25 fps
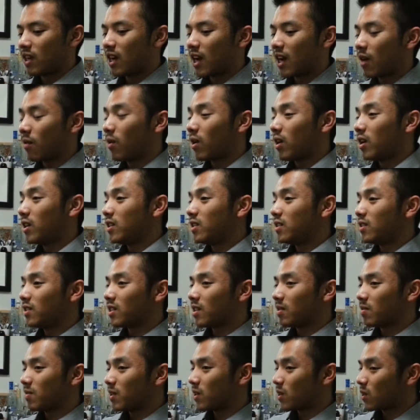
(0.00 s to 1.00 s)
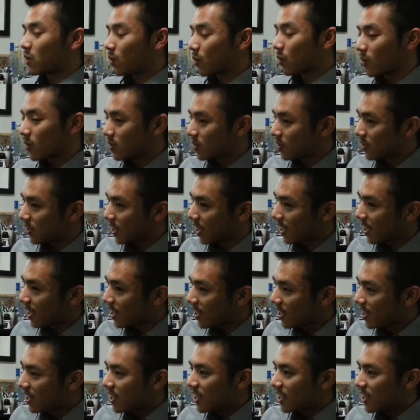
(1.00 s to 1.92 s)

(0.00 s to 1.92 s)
and I want to do something towards that.